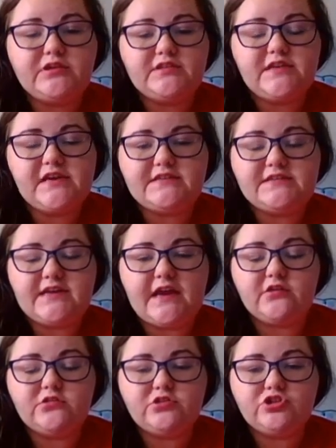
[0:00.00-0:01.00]
test
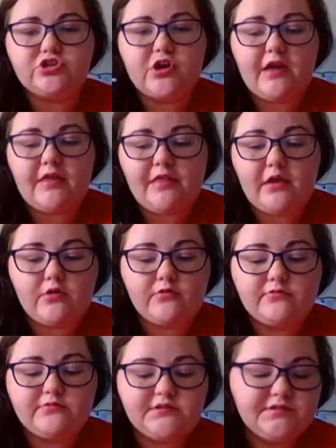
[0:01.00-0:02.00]
out and try
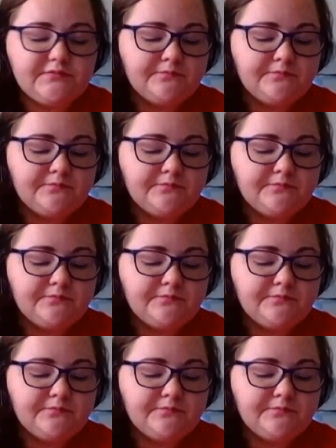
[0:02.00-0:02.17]
those